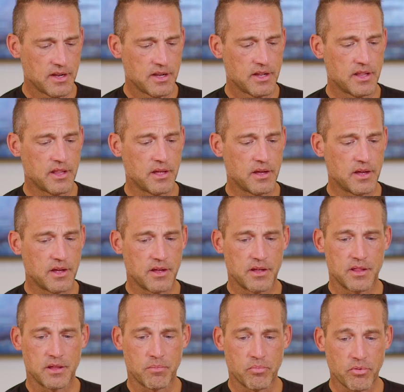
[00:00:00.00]

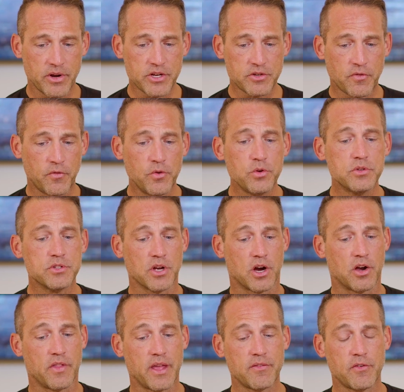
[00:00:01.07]
the British food czar,
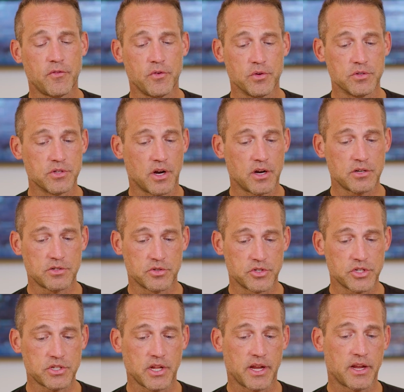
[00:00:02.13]
they have a food czar. So
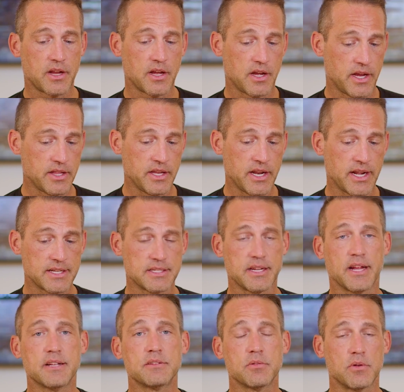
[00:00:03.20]
just like in the United
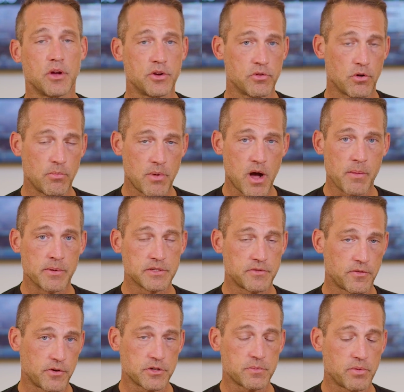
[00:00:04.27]
States, under Obama's
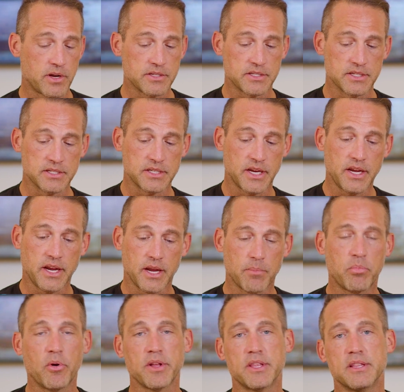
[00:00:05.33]
first presidency, he
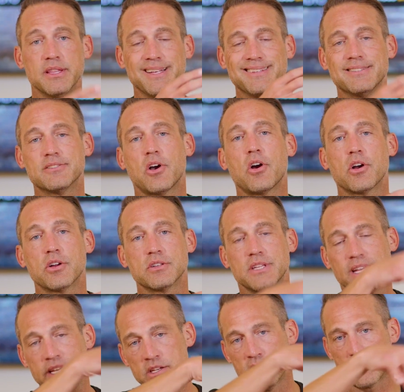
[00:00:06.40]
appointed these czars,
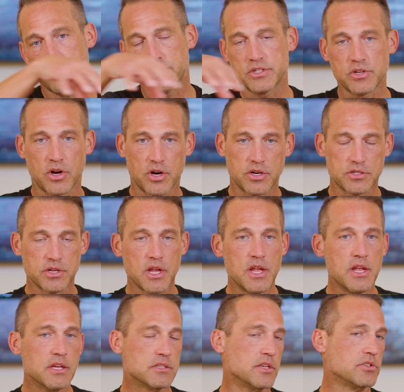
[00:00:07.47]
industry czars.
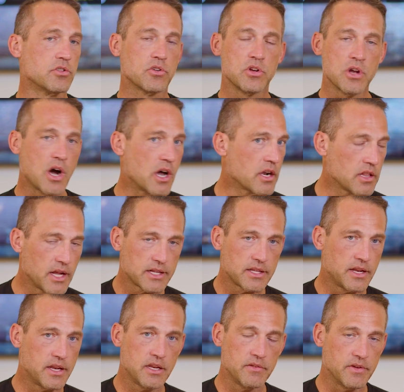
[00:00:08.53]
These are non-elected
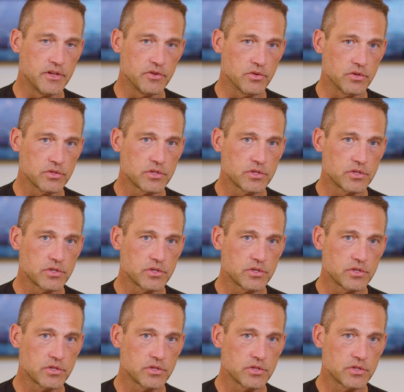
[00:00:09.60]
individuals